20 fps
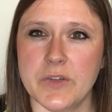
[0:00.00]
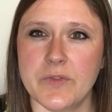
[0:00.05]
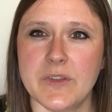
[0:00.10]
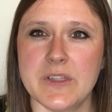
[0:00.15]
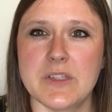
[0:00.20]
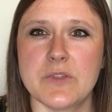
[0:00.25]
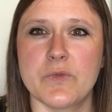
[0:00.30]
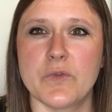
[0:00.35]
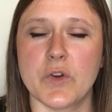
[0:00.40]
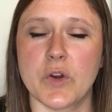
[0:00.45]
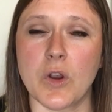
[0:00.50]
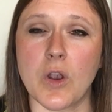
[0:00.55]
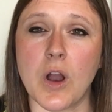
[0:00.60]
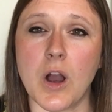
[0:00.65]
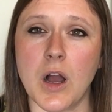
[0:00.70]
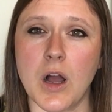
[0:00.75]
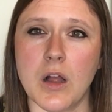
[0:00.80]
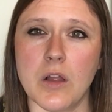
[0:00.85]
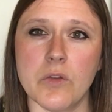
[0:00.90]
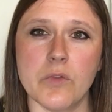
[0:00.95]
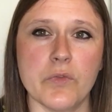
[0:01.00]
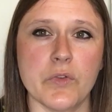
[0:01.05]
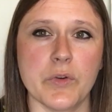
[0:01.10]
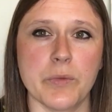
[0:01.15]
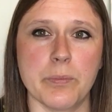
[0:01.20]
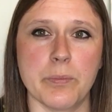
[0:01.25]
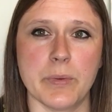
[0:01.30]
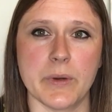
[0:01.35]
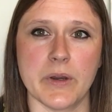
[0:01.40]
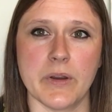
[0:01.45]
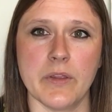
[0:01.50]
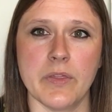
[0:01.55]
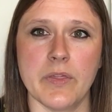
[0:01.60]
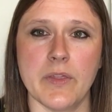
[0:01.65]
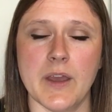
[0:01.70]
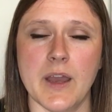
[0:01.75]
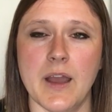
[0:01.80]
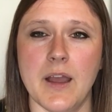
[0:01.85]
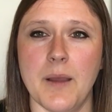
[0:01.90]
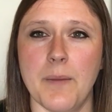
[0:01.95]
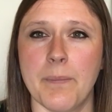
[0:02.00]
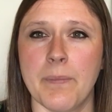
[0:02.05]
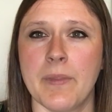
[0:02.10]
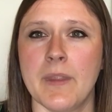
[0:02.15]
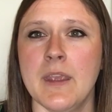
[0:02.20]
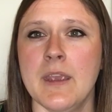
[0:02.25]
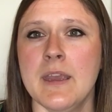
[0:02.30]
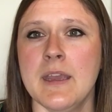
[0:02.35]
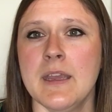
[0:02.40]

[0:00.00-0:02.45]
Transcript: If it's for call for birth, um,